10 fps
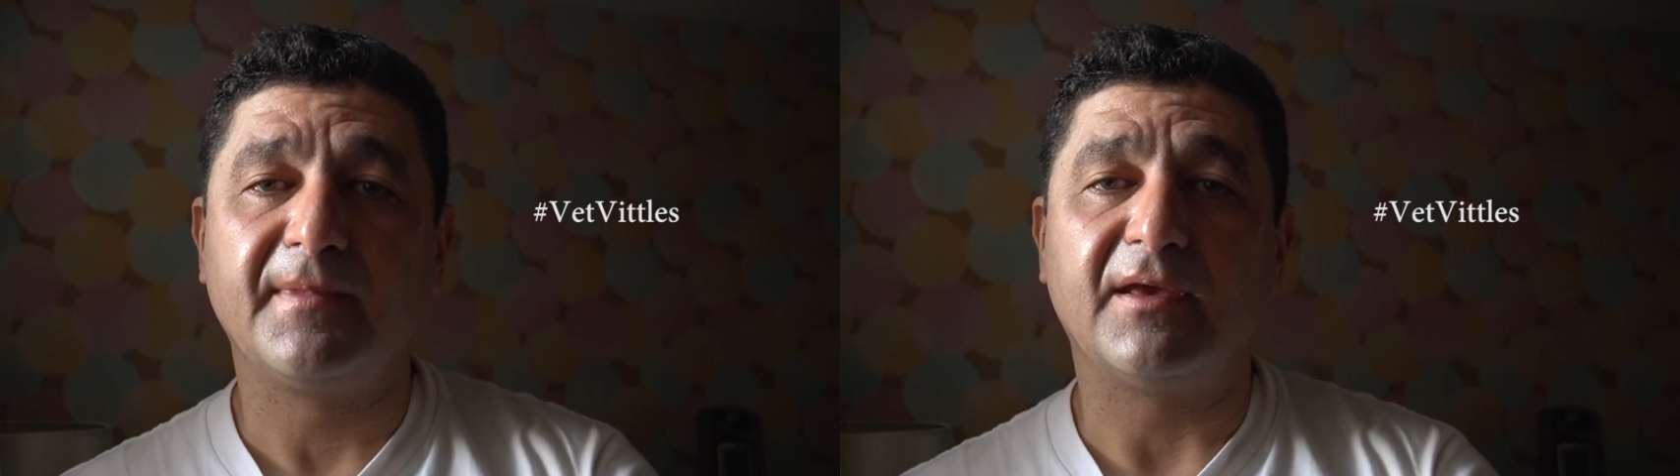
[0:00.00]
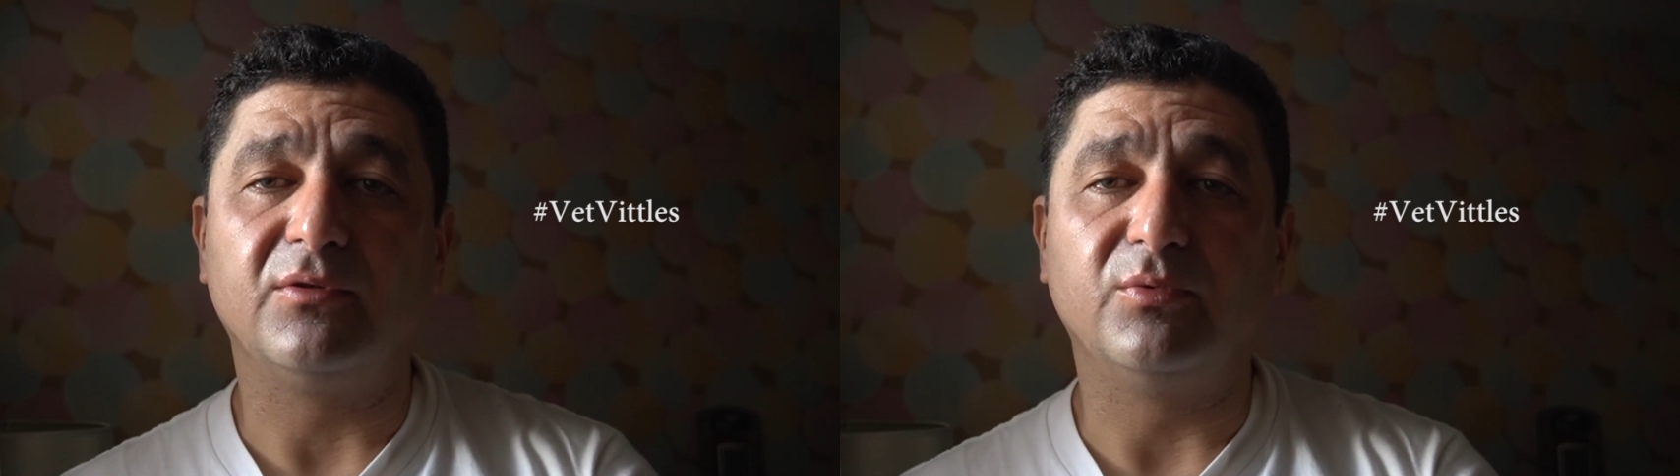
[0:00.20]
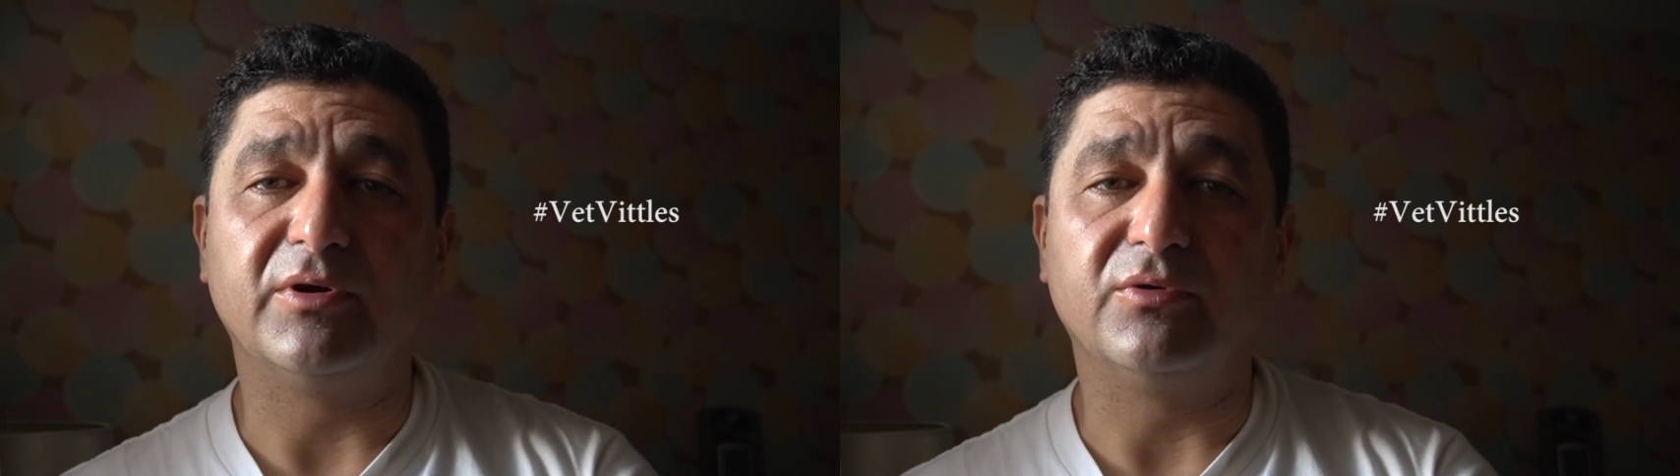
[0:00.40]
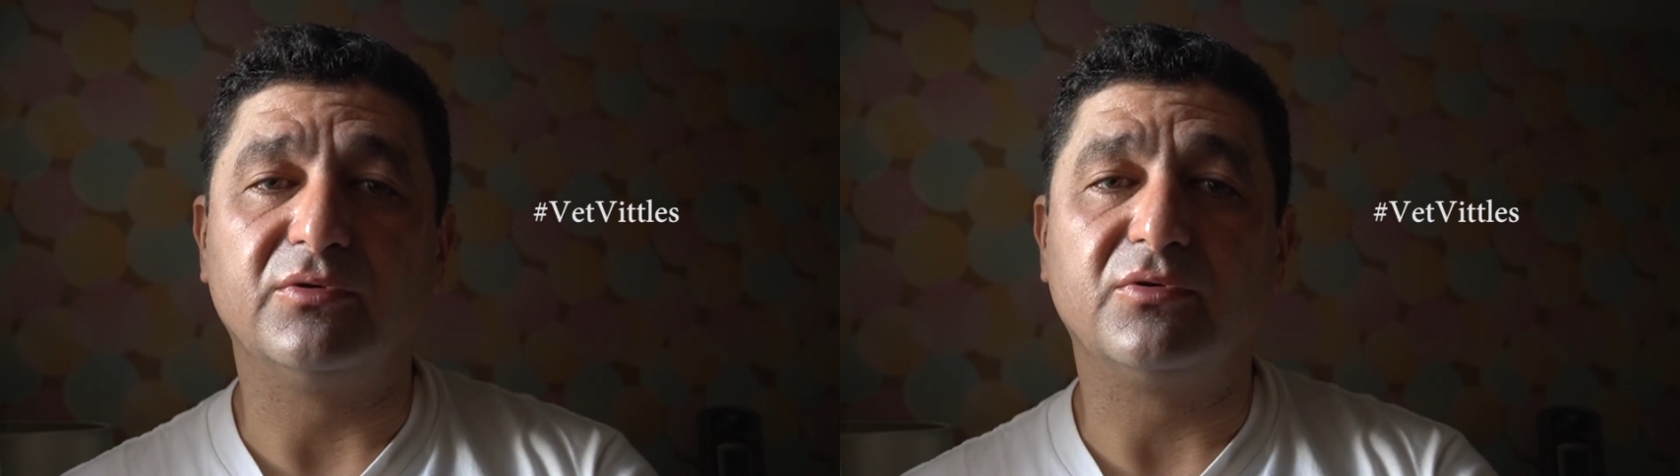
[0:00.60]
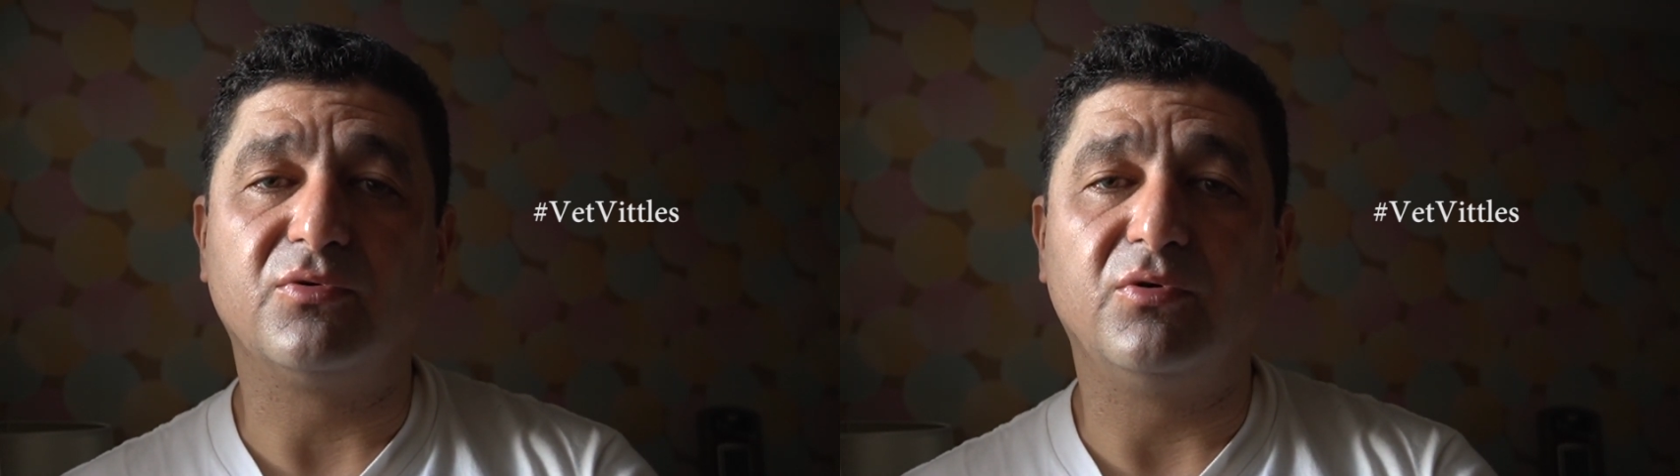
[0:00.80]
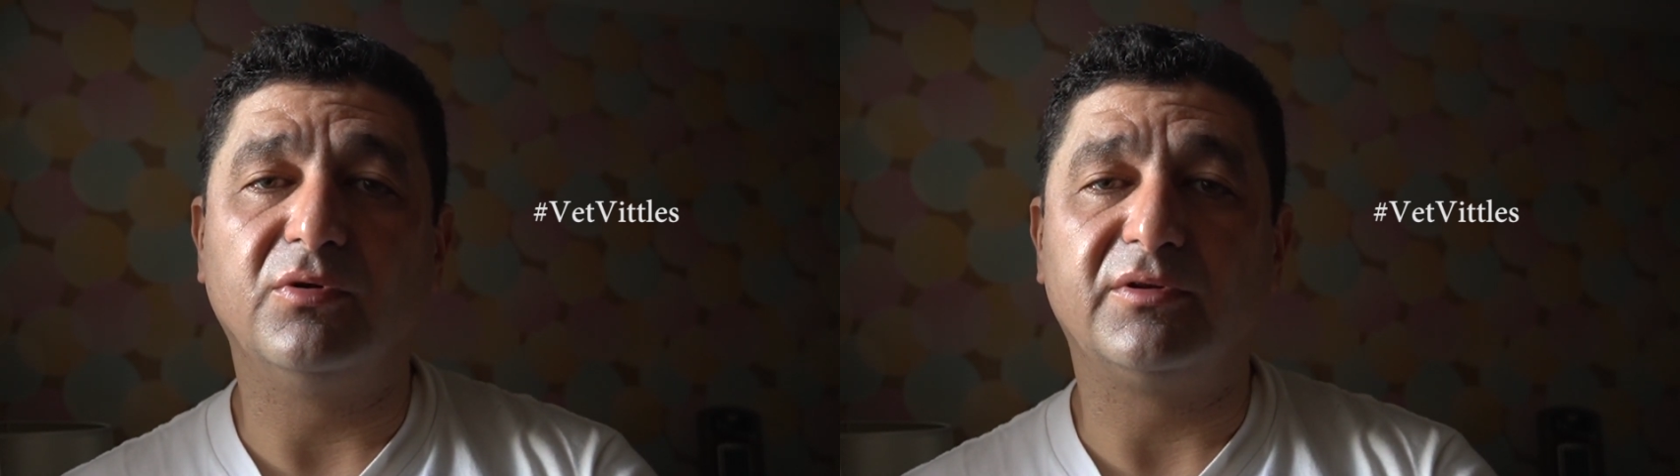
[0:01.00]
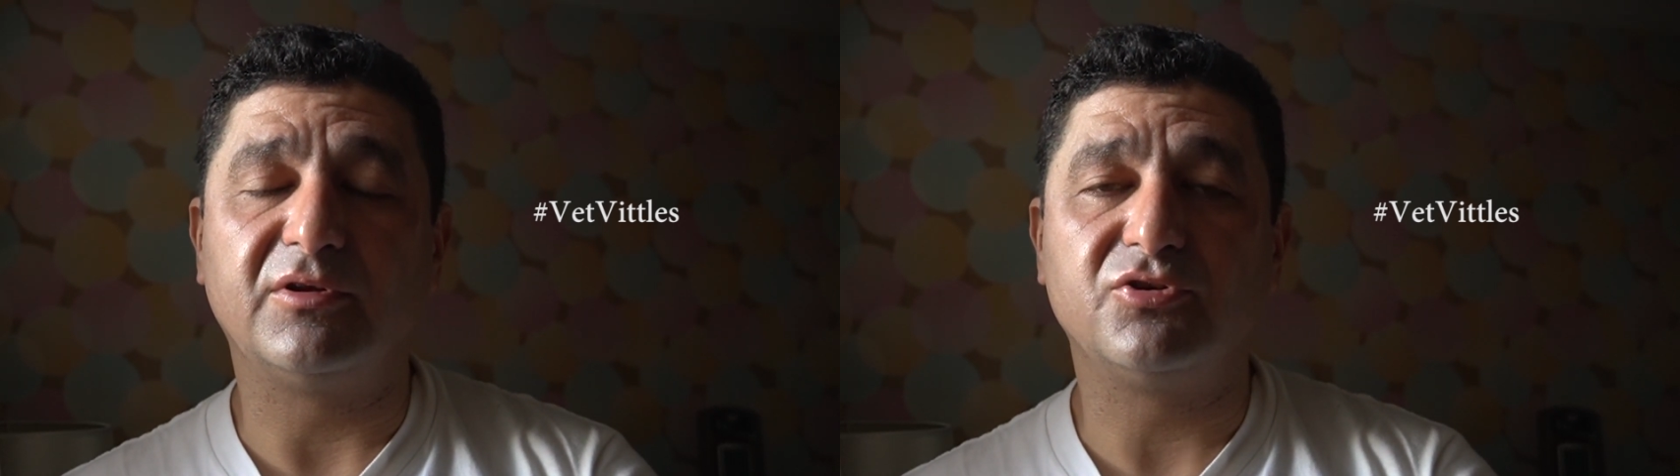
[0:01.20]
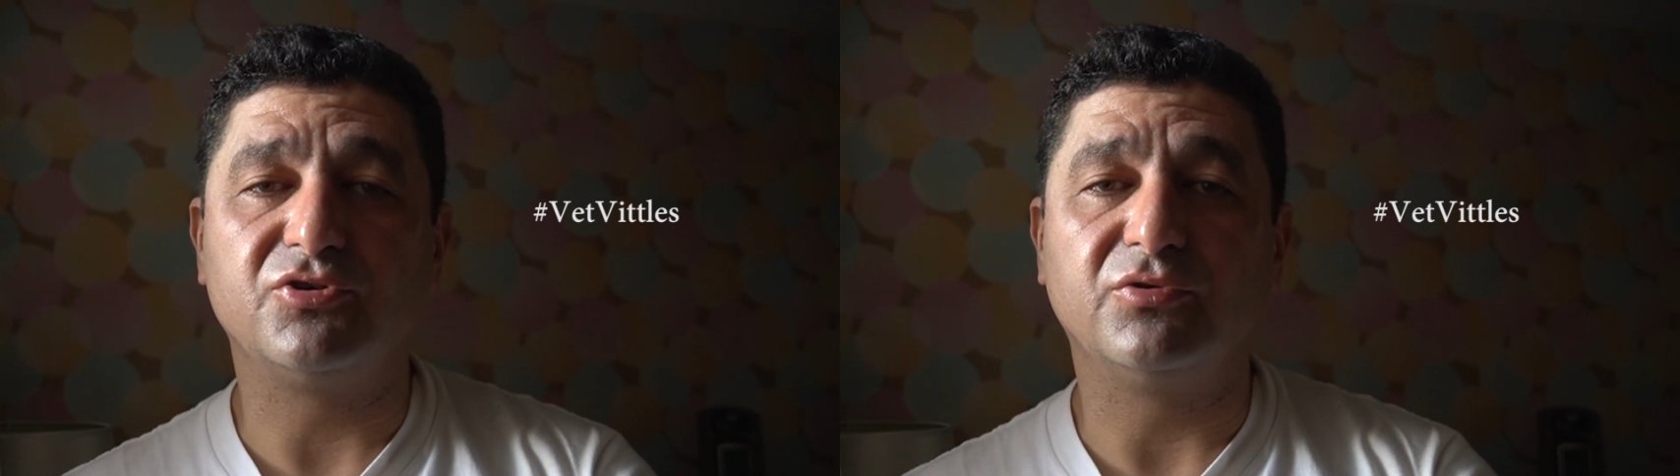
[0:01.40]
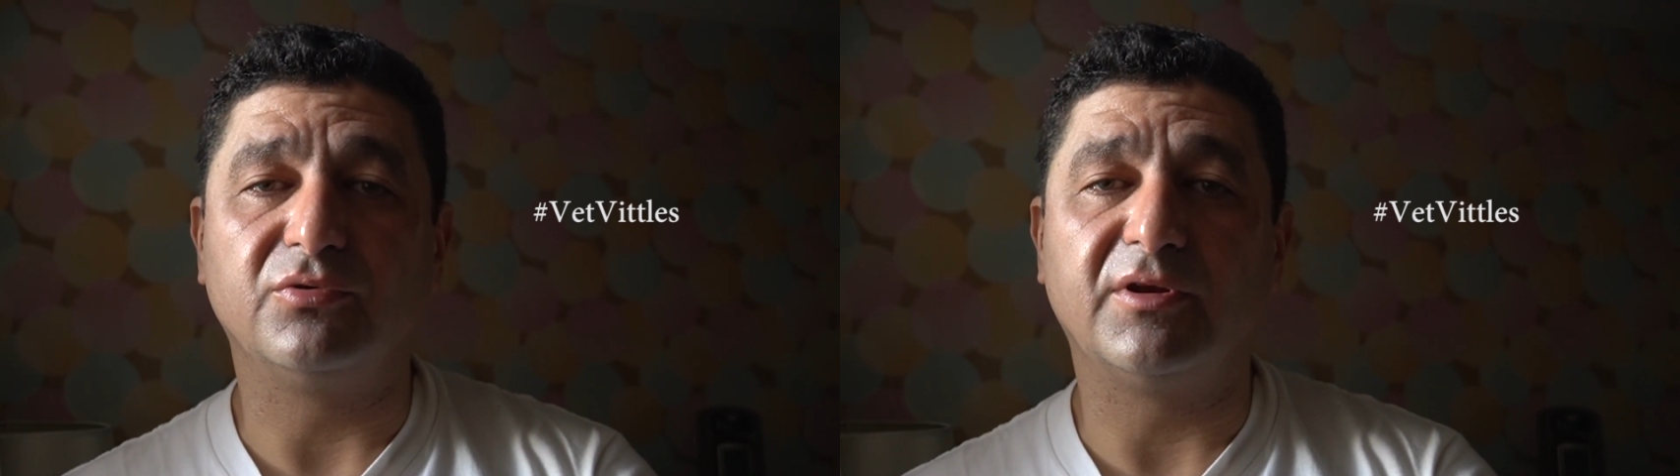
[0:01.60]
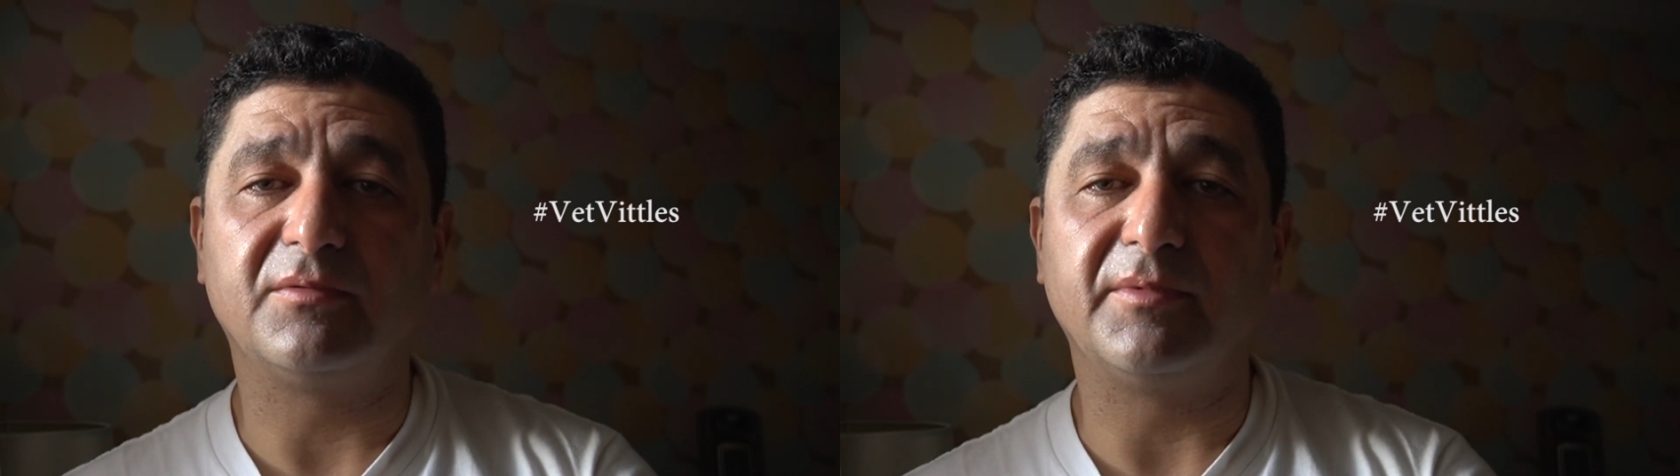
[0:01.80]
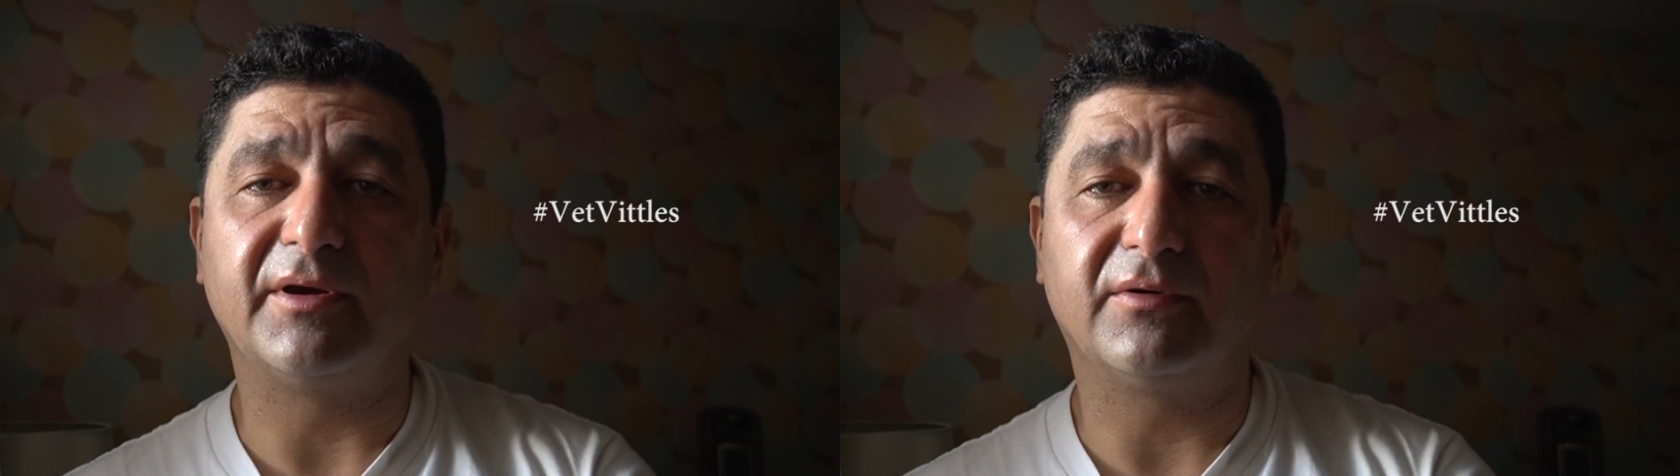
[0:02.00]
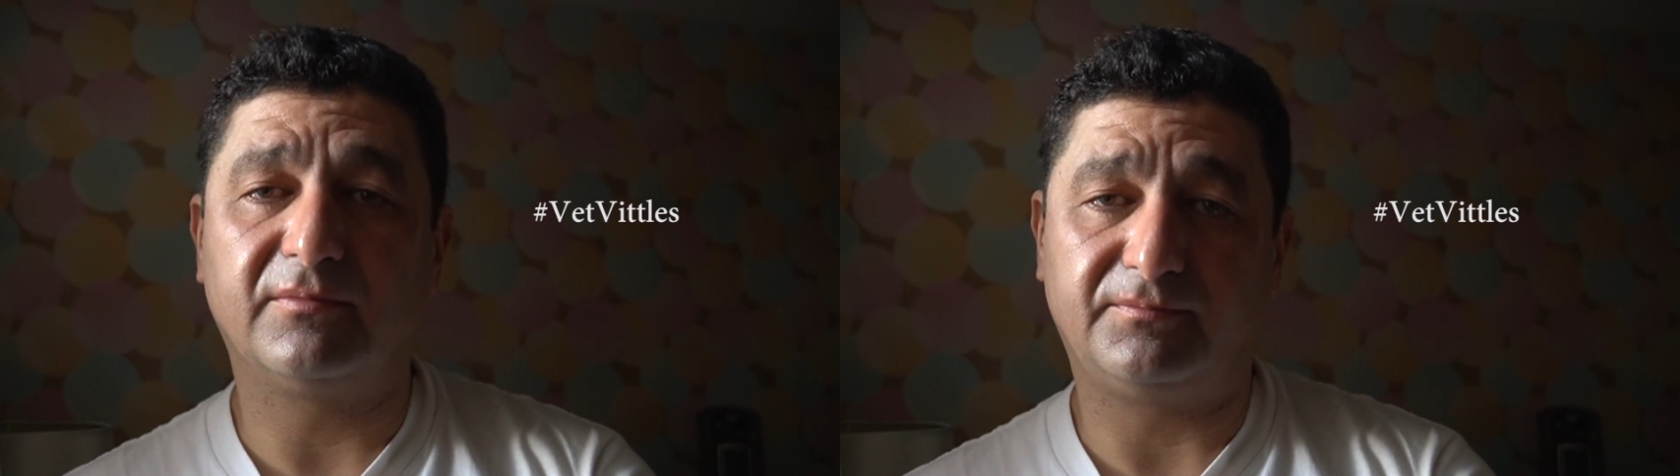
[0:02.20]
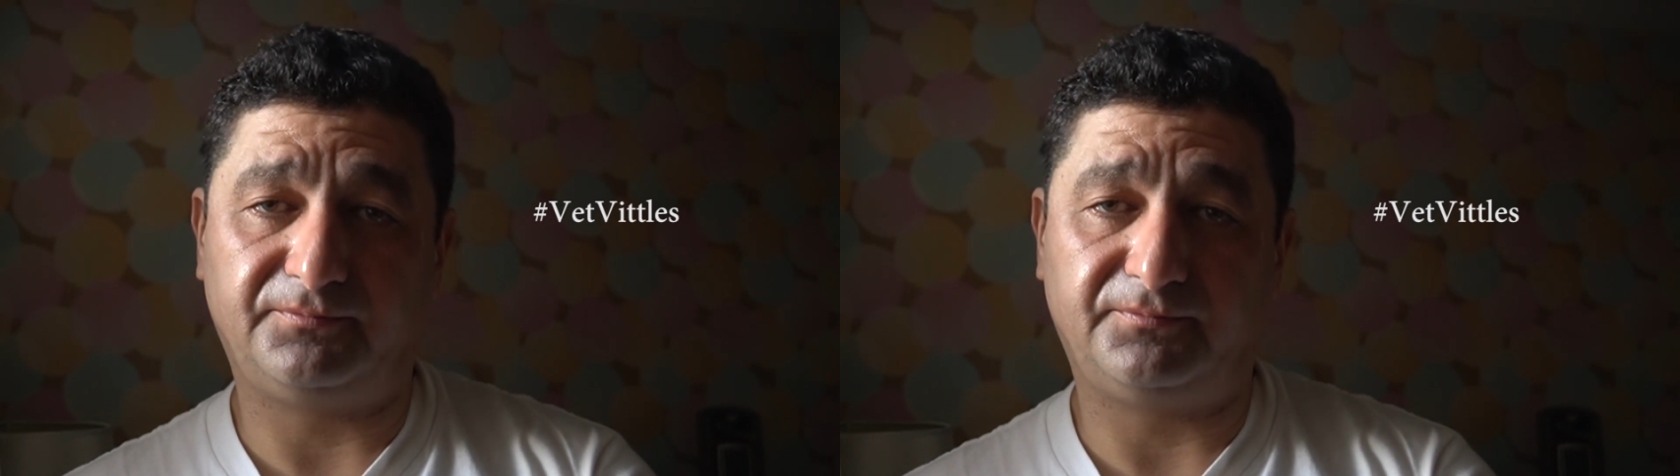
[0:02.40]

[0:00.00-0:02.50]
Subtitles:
and we could call attention to that matter.